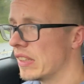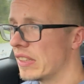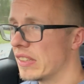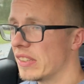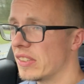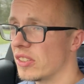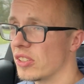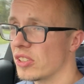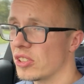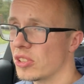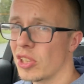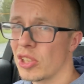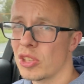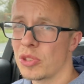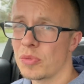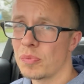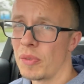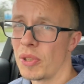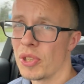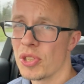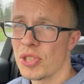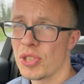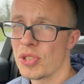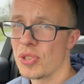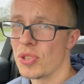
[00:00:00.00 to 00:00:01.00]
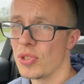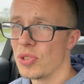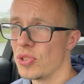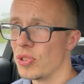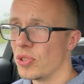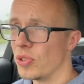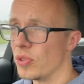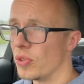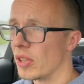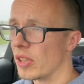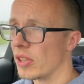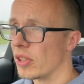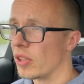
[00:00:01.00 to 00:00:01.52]
there's not much to
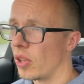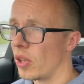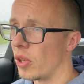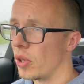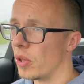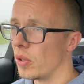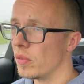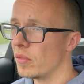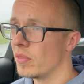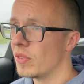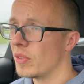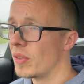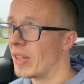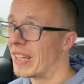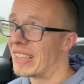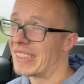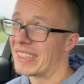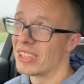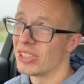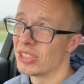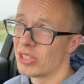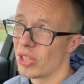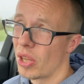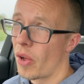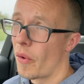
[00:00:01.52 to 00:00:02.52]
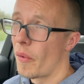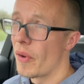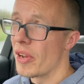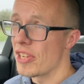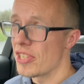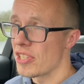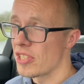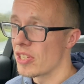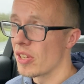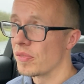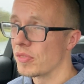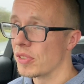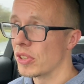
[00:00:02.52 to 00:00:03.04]
do at home. Well, there's
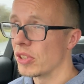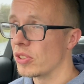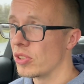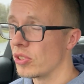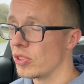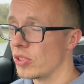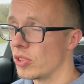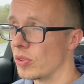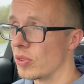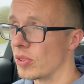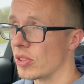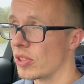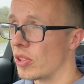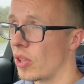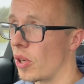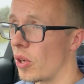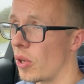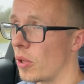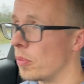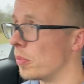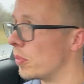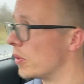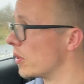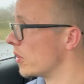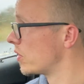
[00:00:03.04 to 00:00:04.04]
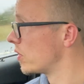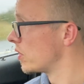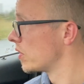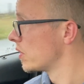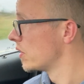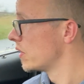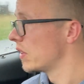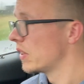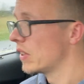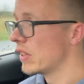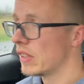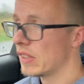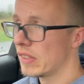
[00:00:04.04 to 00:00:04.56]
always something to do at home,
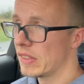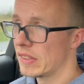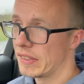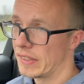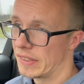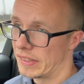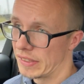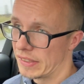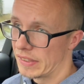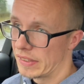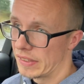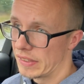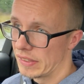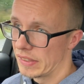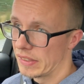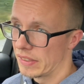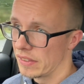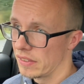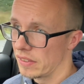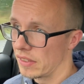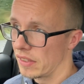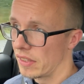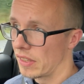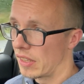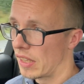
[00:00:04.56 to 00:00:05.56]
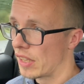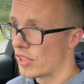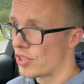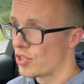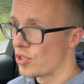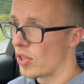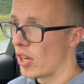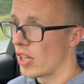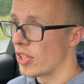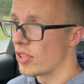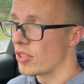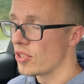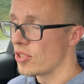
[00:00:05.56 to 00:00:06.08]
but I
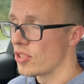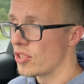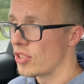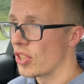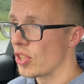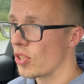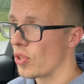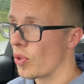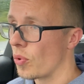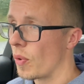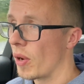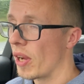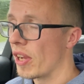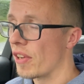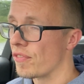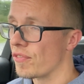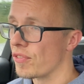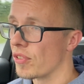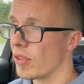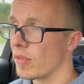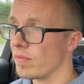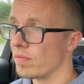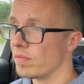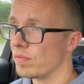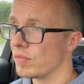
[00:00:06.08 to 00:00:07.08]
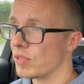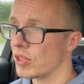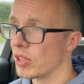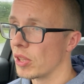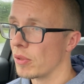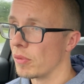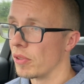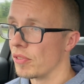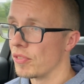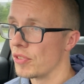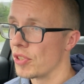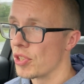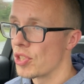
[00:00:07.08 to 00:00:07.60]
try to steer away from
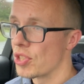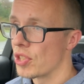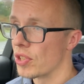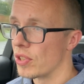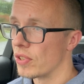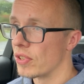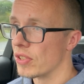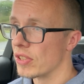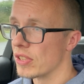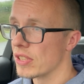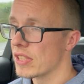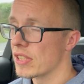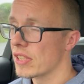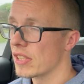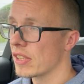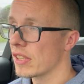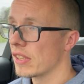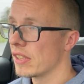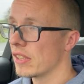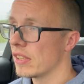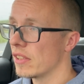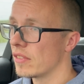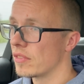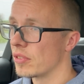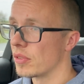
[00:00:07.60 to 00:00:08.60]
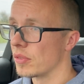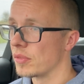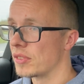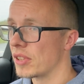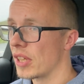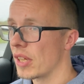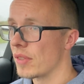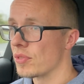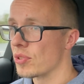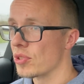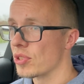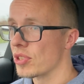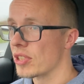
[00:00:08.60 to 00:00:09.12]
some of the chores from
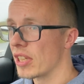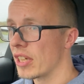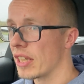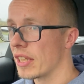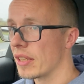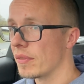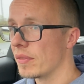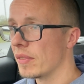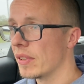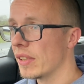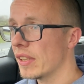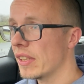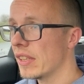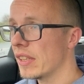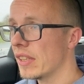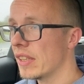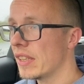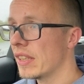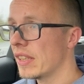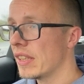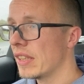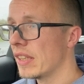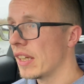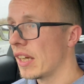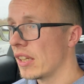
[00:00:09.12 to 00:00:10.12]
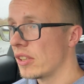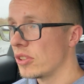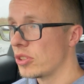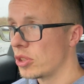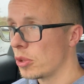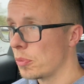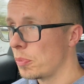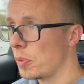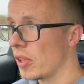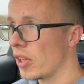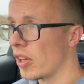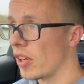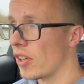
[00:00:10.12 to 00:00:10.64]
time to time. And
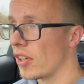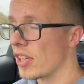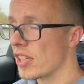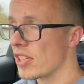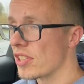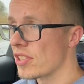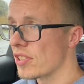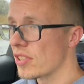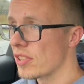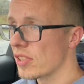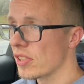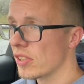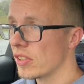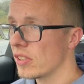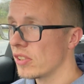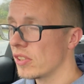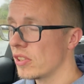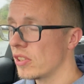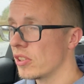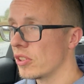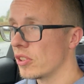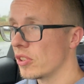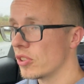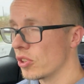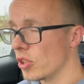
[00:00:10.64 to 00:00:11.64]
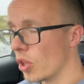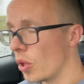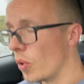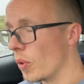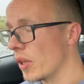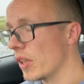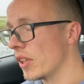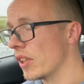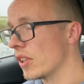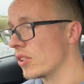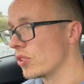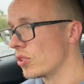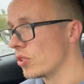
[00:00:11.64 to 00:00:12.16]
to be honest,
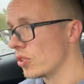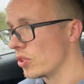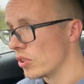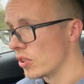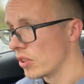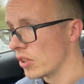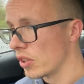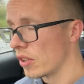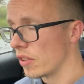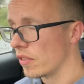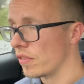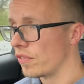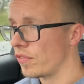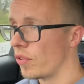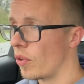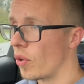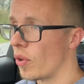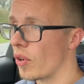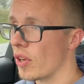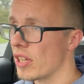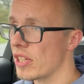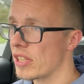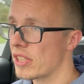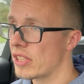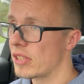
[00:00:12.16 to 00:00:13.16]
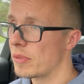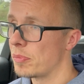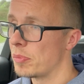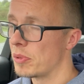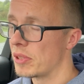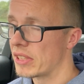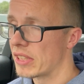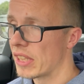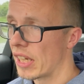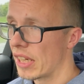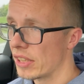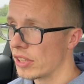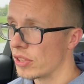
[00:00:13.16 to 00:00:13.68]
going into the forest
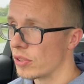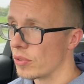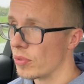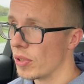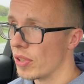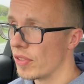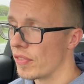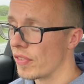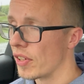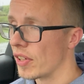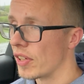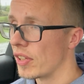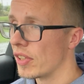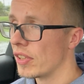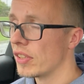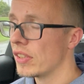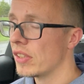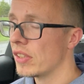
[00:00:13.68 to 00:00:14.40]
beside the river